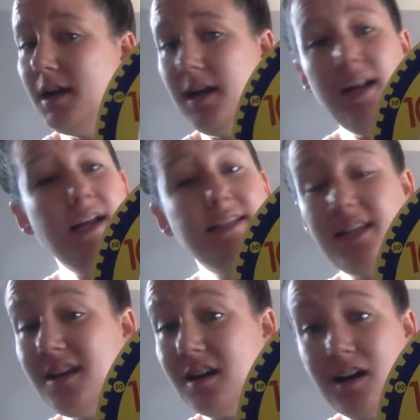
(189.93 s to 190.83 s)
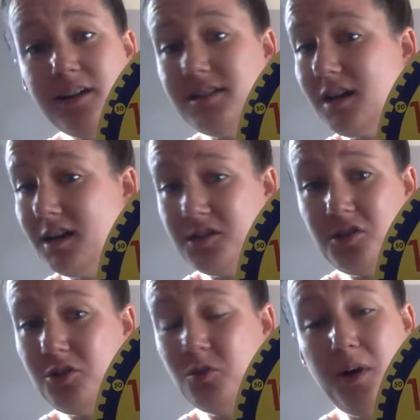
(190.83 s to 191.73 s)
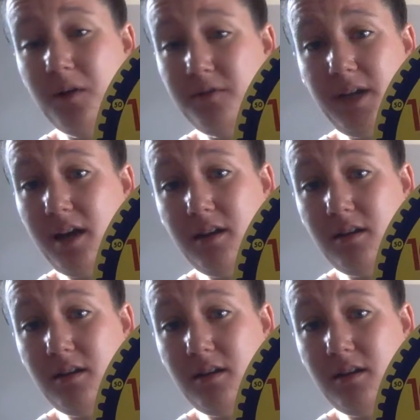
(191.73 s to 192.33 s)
It has not touched 12 yet.